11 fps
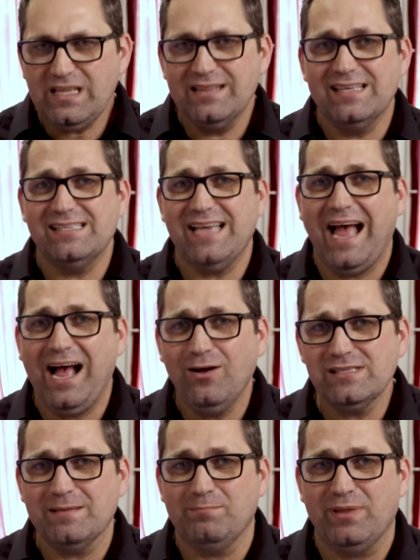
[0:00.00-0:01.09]
The
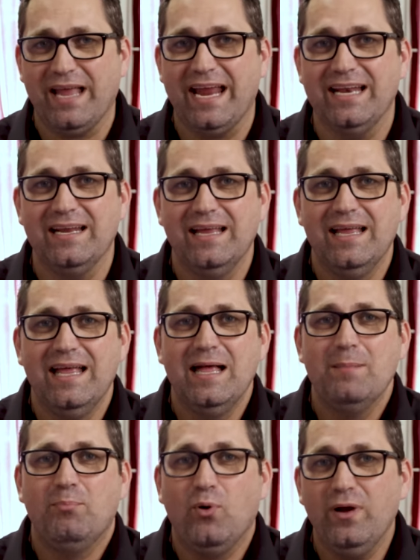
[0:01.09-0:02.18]
Zahau's complaint
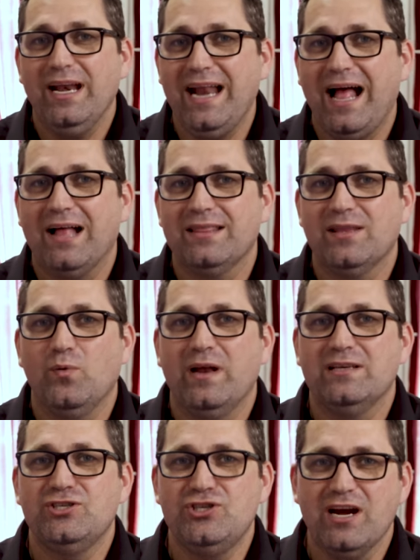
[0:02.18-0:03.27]
pointed out that
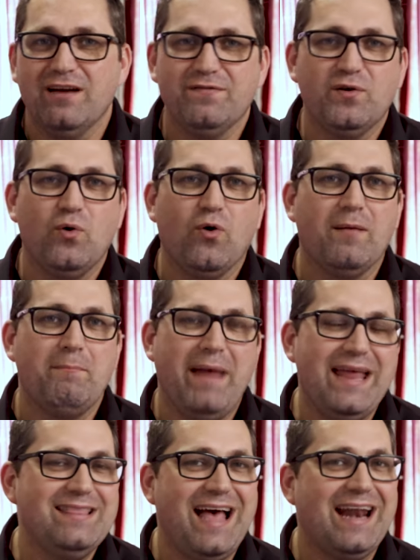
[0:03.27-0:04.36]
when Sheriff Gore
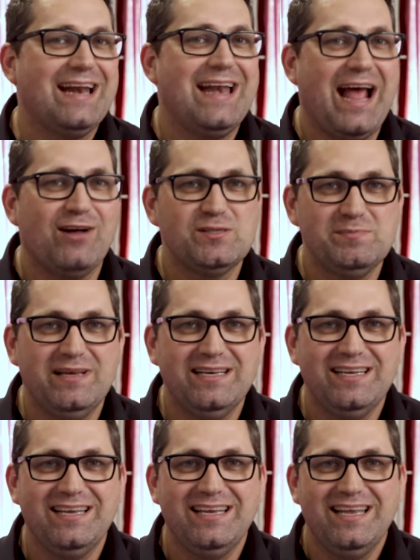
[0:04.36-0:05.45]
made that announcement,
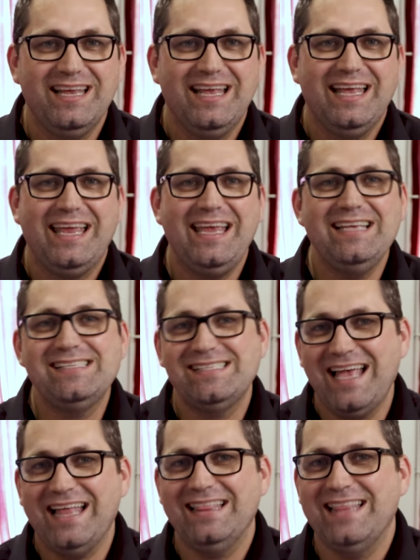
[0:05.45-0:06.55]
he
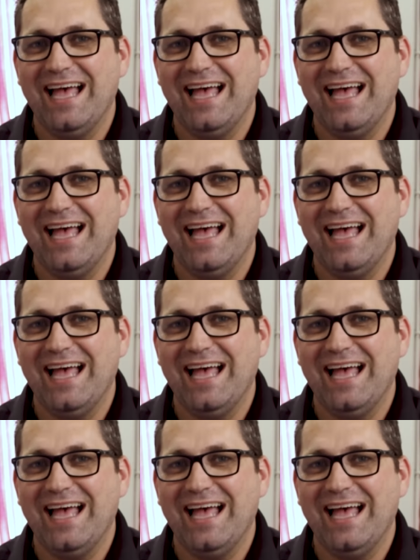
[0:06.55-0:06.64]
said